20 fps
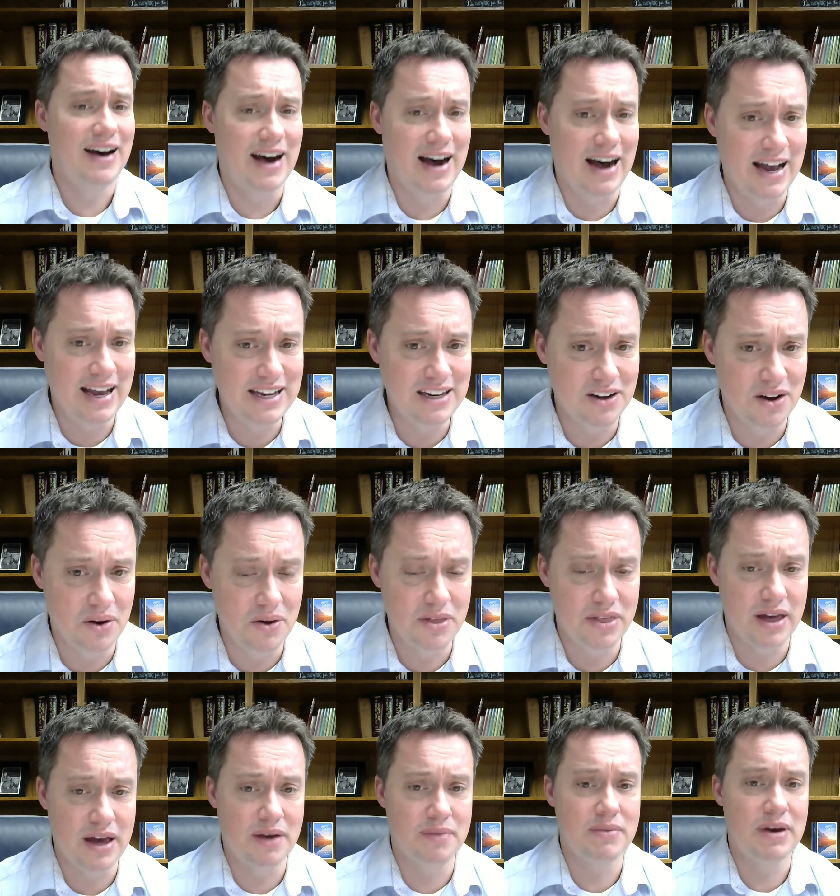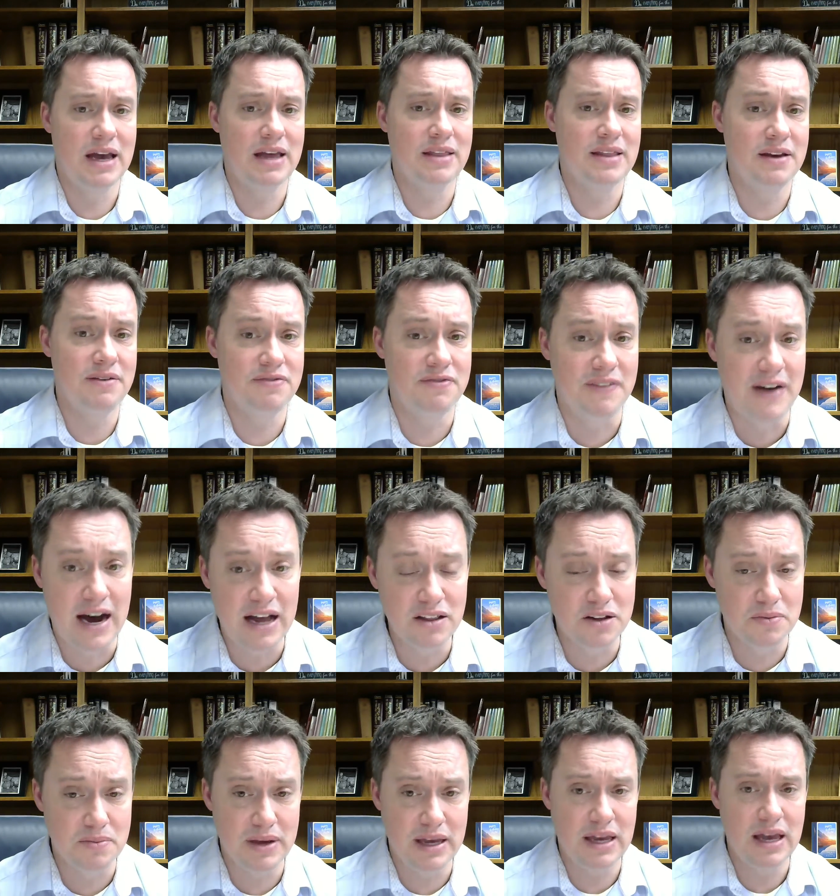I know them and they
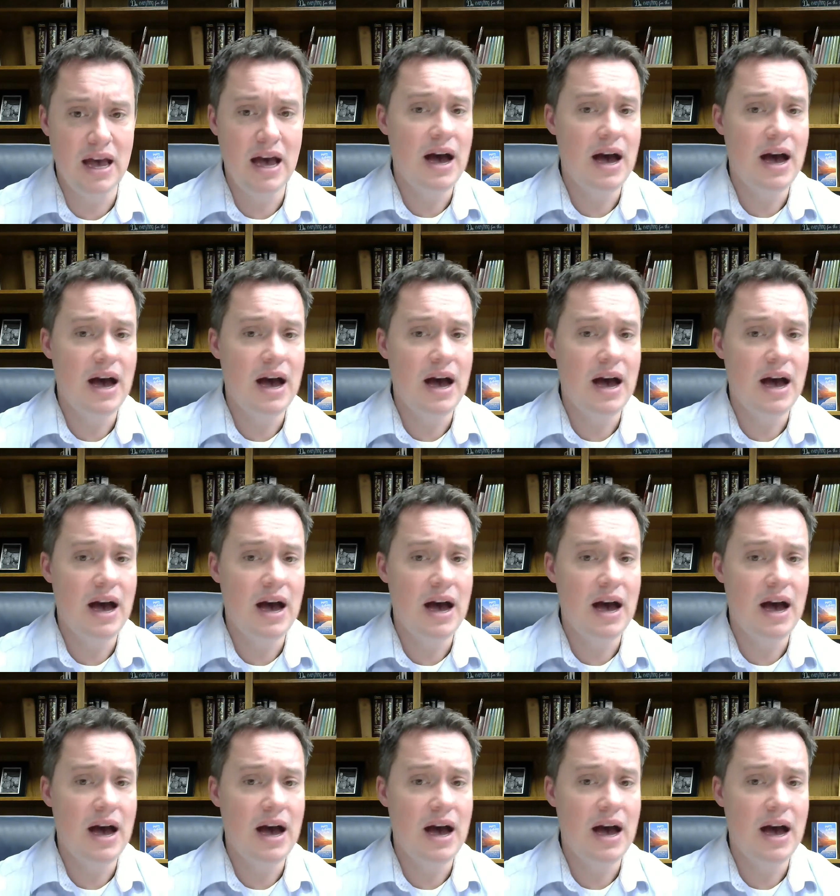follow me.